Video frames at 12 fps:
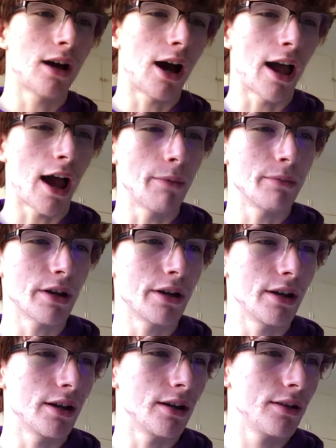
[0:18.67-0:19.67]
I'm
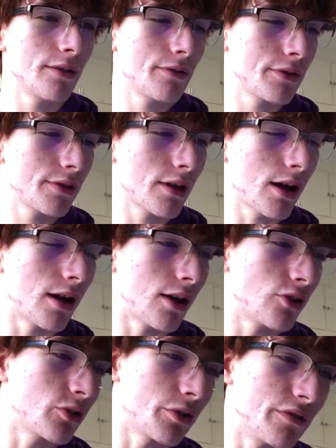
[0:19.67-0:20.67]
going
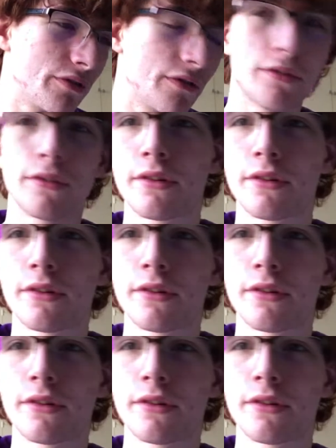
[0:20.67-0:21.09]
to sort of